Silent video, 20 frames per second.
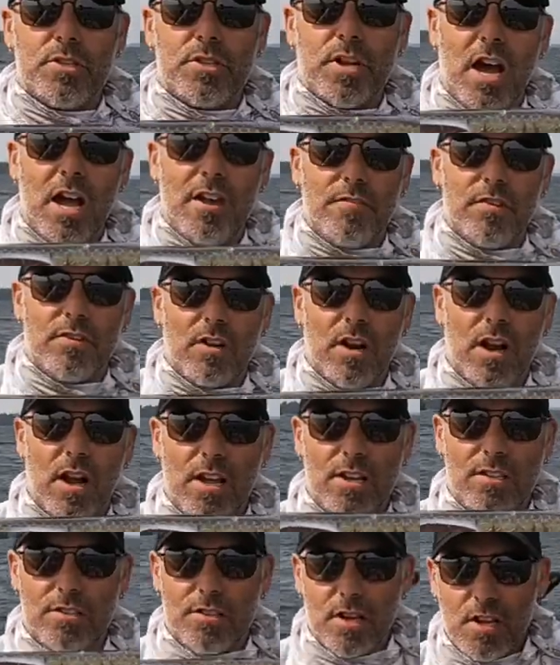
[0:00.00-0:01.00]
dive and
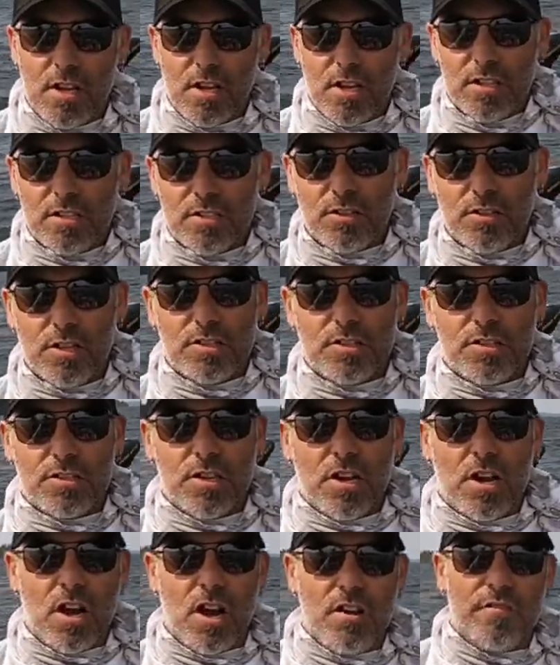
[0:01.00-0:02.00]
rise. So this
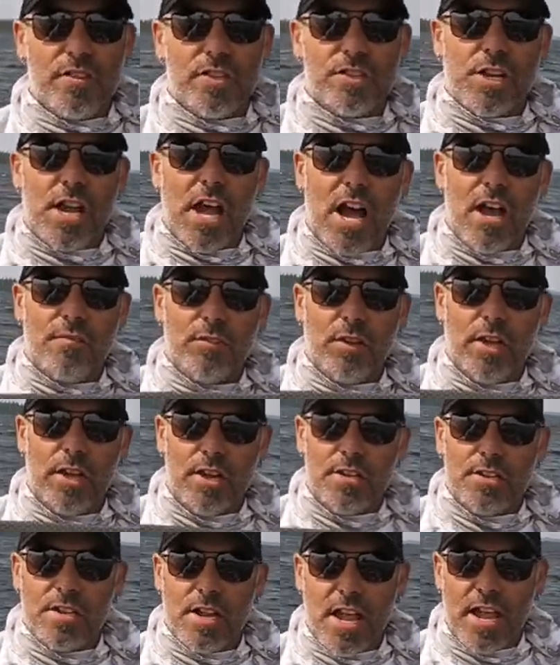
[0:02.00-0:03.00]
is a Harvey
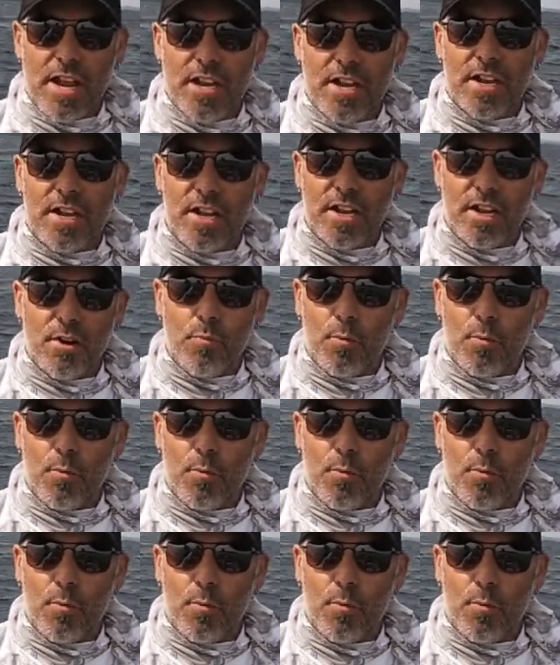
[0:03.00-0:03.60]
Javelin, and it hit it